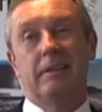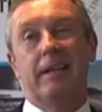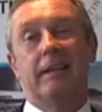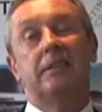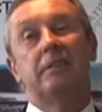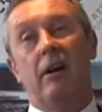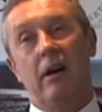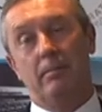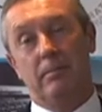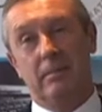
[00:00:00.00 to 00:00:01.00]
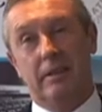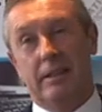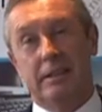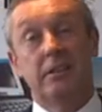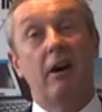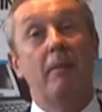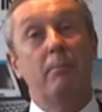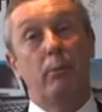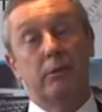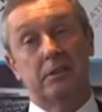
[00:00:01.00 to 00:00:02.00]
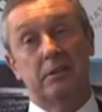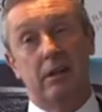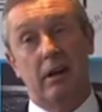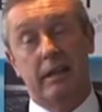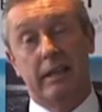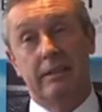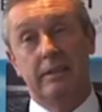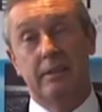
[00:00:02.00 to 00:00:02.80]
that in this time, I guess, time poor society,